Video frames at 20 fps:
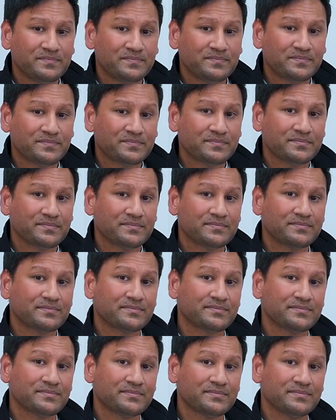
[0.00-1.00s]

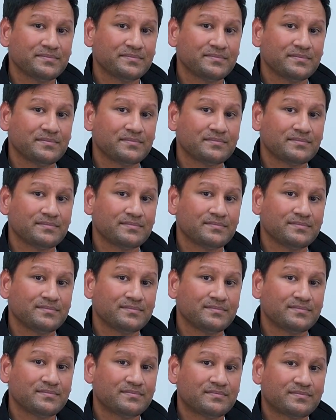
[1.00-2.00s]

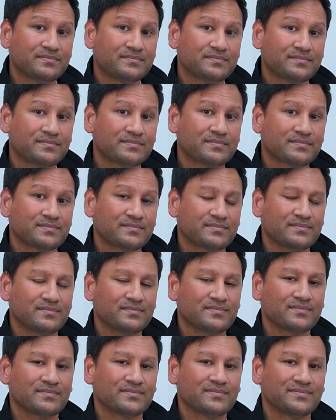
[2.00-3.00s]

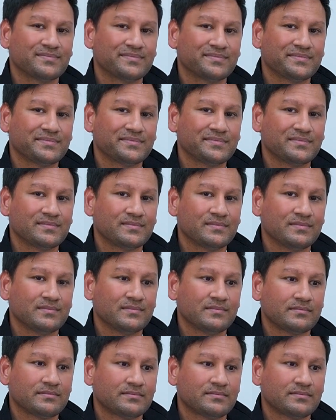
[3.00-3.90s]
The person shown says nothing.